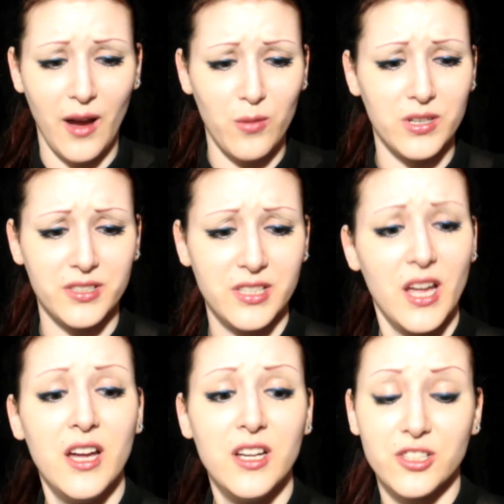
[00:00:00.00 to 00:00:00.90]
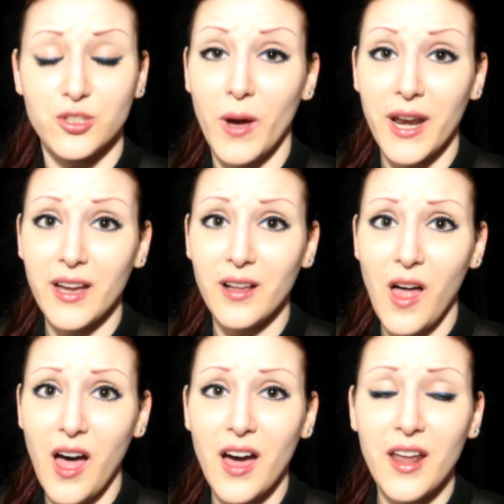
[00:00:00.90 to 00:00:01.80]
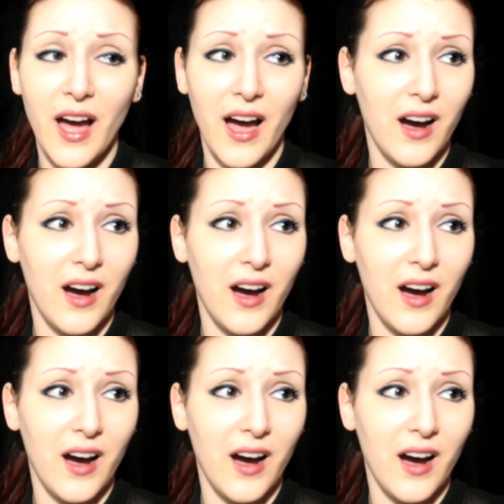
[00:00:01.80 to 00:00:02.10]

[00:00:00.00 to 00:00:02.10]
I was sweating a lot,